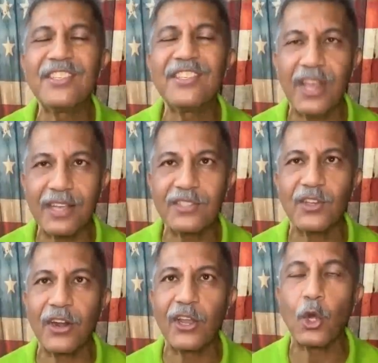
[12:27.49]
These chicks
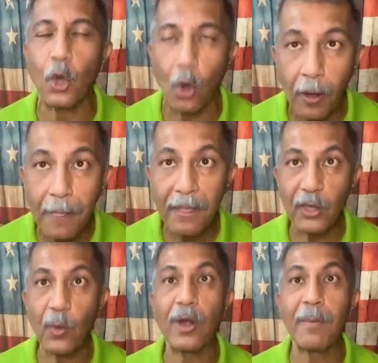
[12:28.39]
are gonna grow.
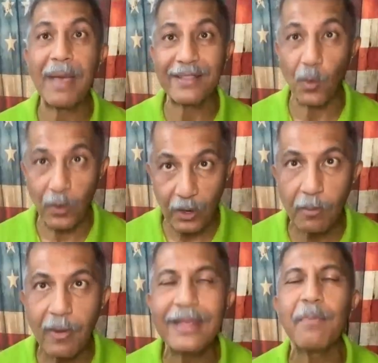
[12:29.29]
You want to make the
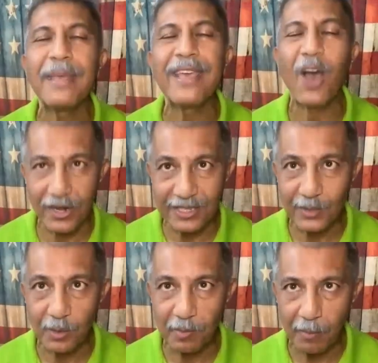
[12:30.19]
real money? Be
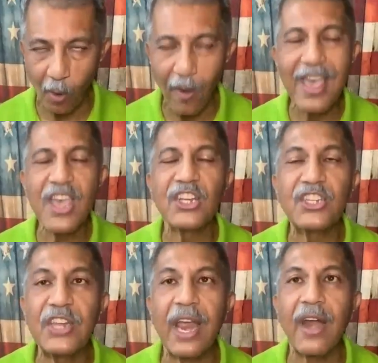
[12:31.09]
honest with people.
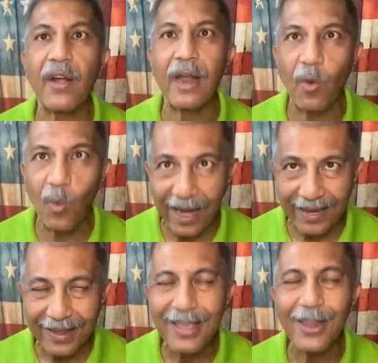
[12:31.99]
Share
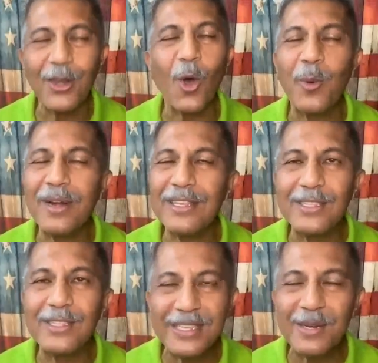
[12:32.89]
away.
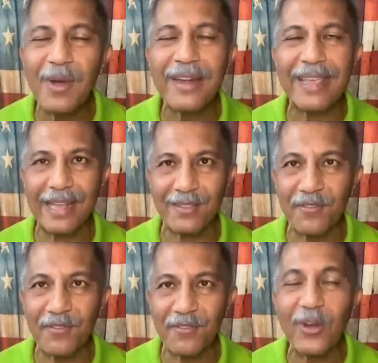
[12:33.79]
Nobody's losing money at
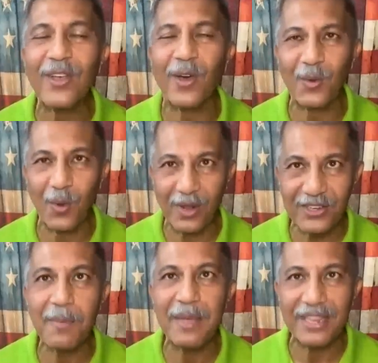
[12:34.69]
$40
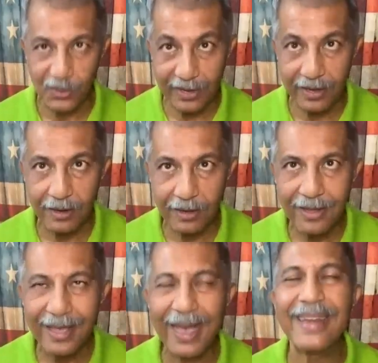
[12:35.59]
one-time entry
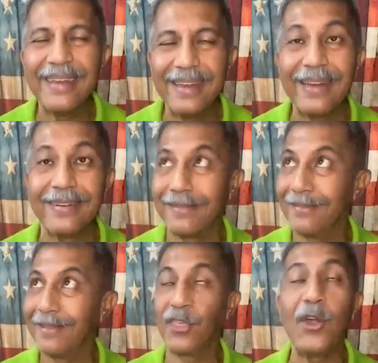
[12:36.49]
and, and
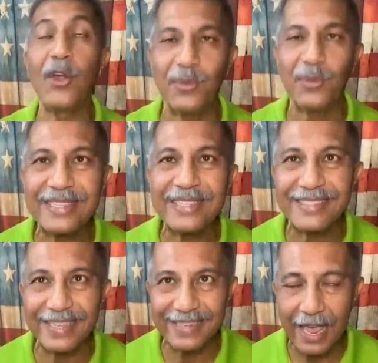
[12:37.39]
33
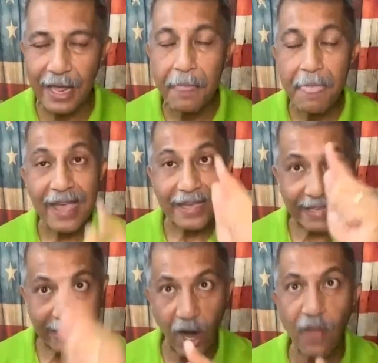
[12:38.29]
cents a day.
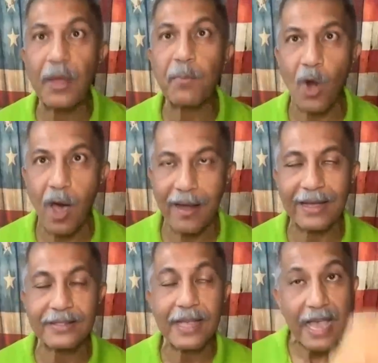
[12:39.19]
Get on the
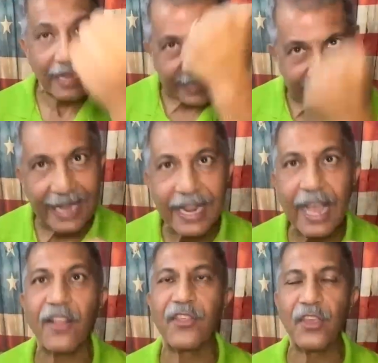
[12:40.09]
products, get
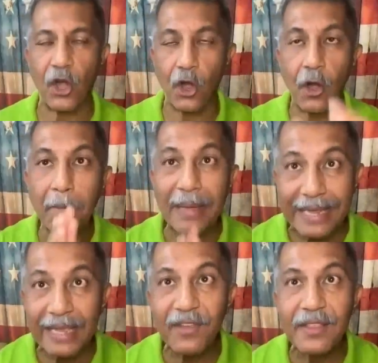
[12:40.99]
healthier,
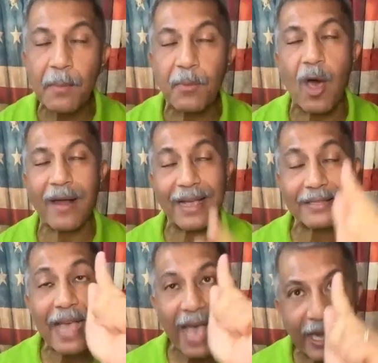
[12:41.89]
believe in the
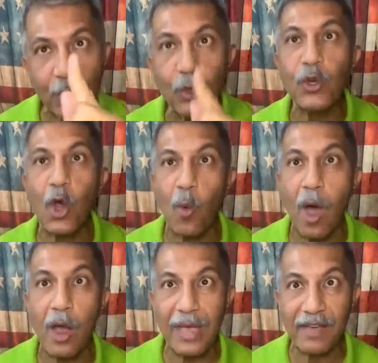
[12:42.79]
products, and you'll know
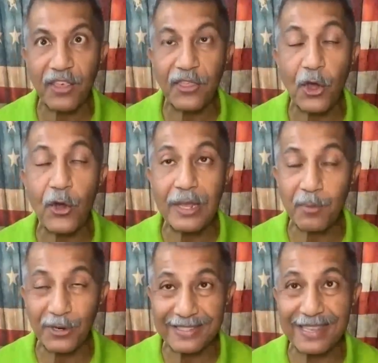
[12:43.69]
why we have a 30%
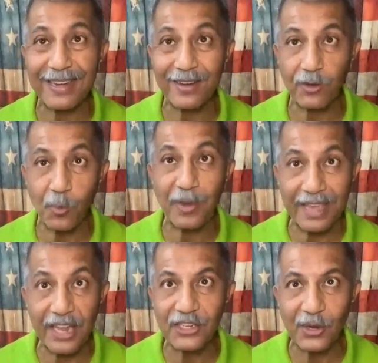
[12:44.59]

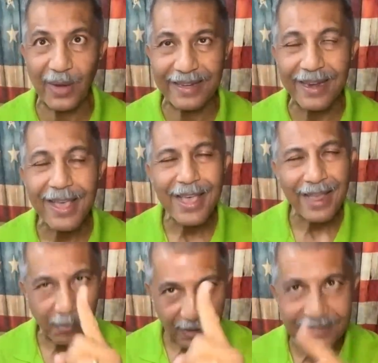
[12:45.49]
duplication rate.
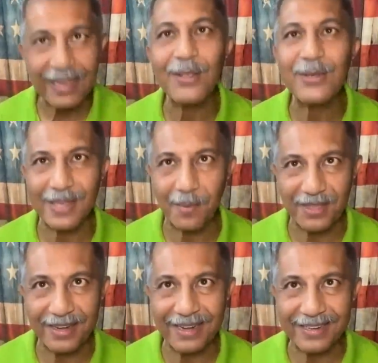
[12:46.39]
I'm gonna tell you
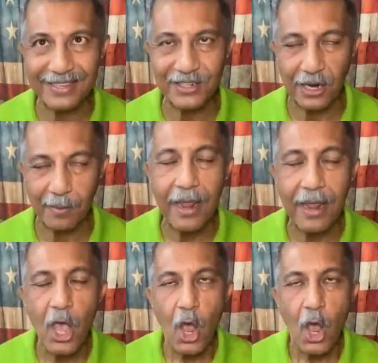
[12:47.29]
something, ladies and gentlemen.